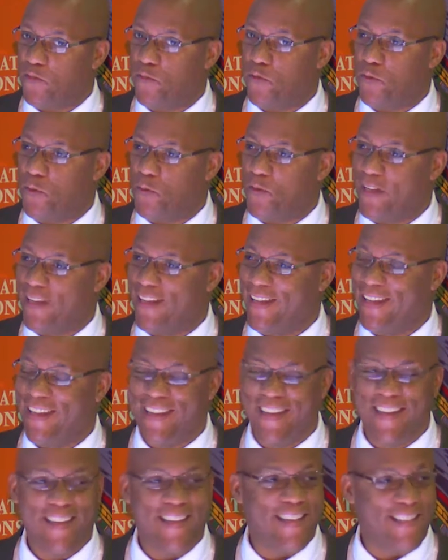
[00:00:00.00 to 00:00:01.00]
food
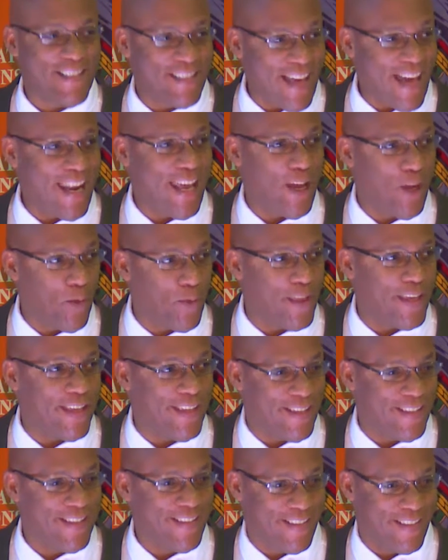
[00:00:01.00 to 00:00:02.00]
is not healthy,
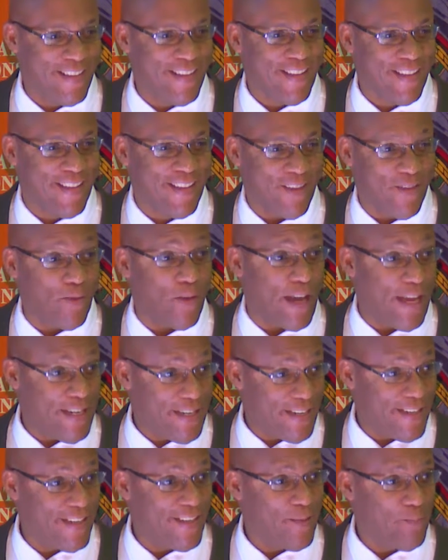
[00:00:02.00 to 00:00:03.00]
right?
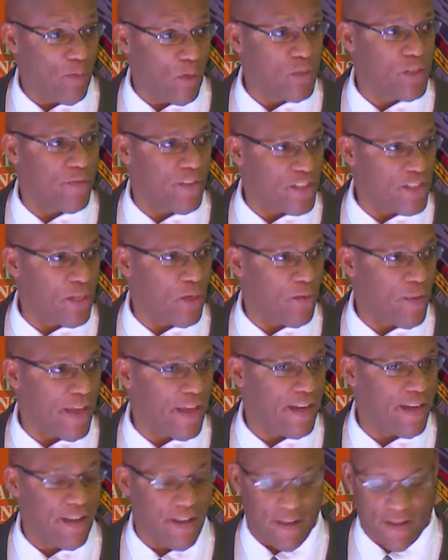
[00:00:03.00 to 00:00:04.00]
Most of us know
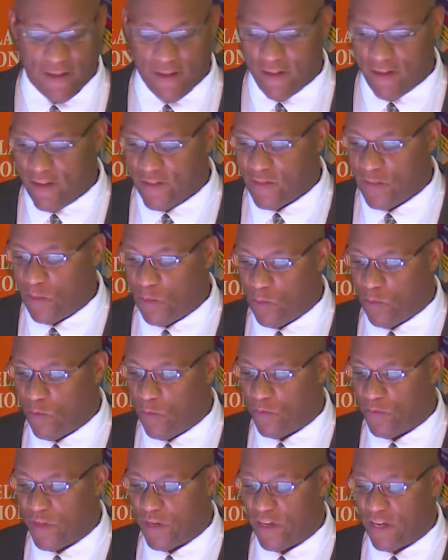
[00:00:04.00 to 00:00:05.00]
that.
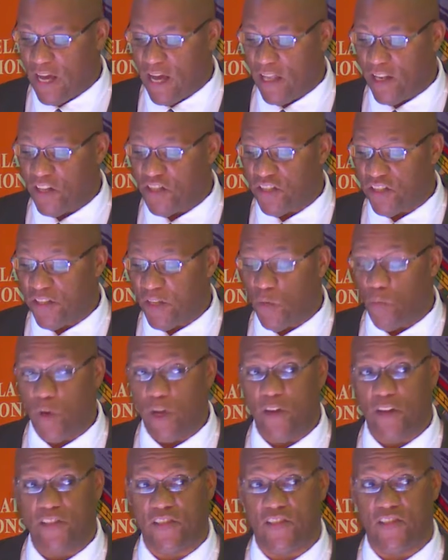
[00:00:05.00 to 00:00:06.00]
So the knowledge and the
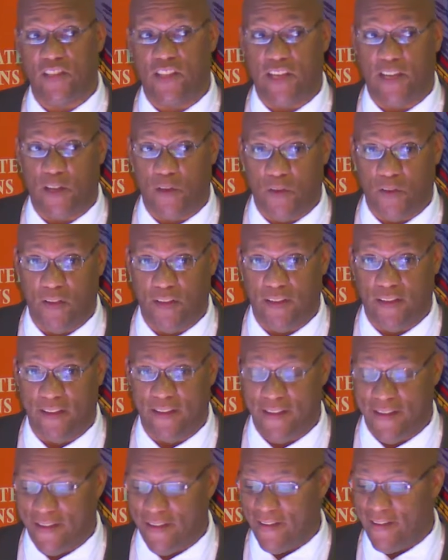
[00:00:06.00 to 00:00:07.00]
awareness is there.
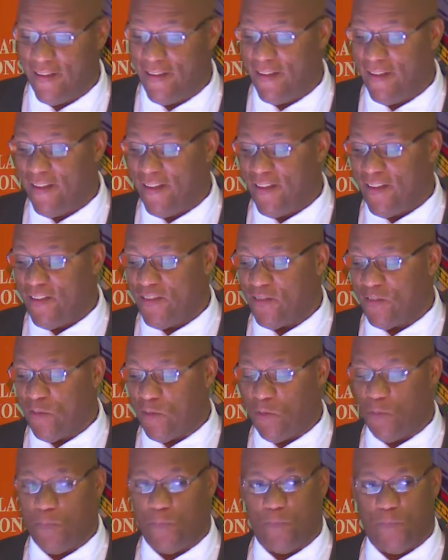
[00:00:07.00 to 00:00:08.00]

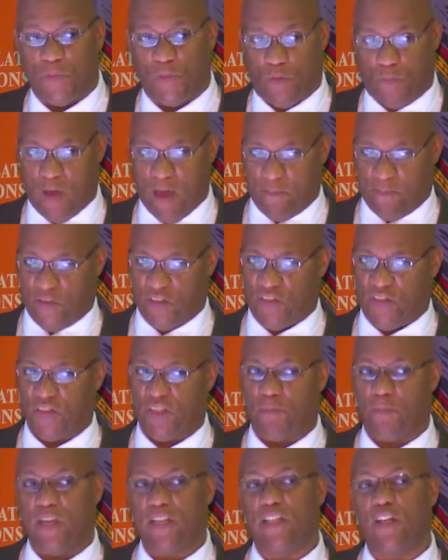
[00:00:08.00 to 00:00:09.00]
So my
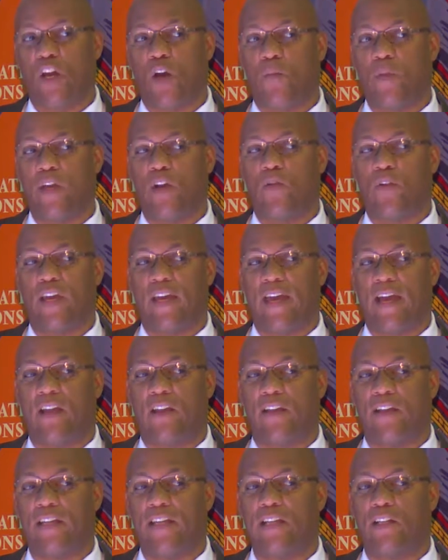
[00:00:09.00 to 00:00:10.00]
physician may tell me, okay,
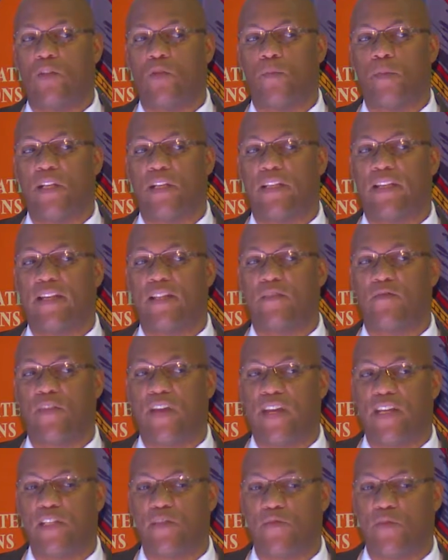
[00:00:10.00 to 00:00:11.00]
Alan, eat a little bit less
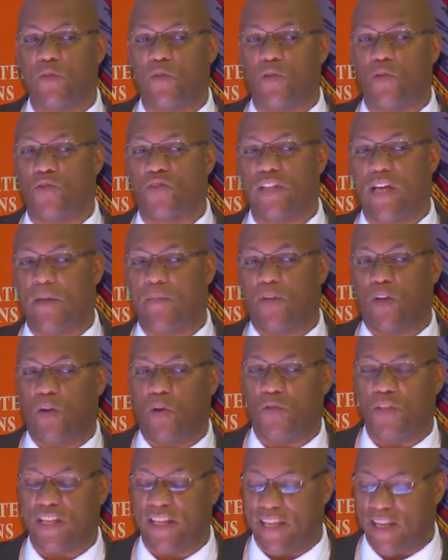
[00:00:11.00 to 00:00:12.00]
fast food or stop it
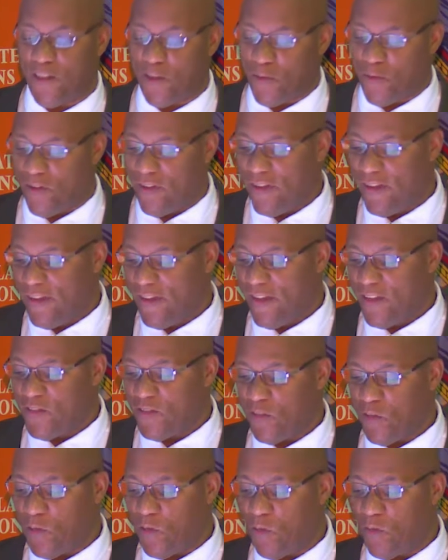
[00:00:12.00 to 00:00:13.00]
altogether.
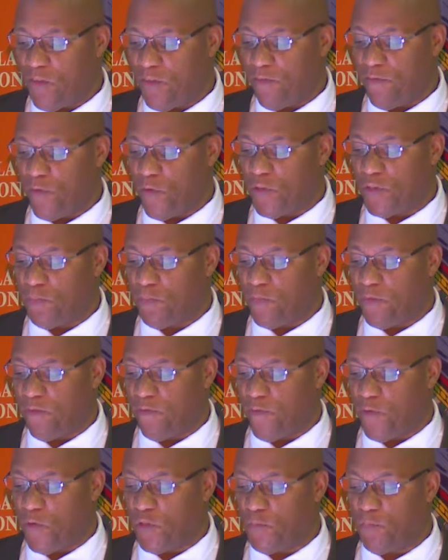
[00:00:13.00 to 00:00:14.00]
So the
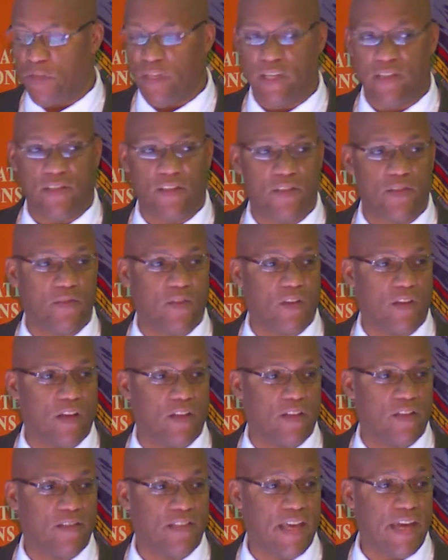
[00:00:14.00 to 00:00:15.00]
first piece is
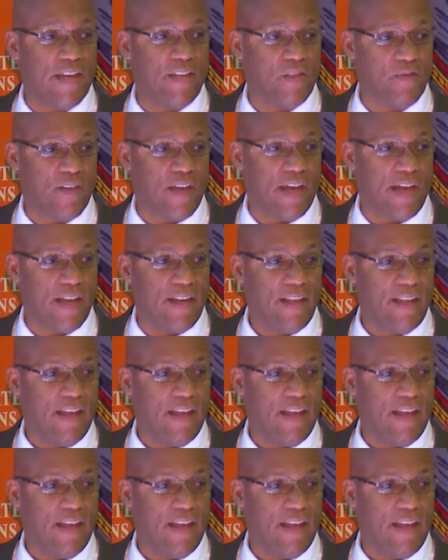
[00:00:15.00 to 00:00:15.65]
satisfied.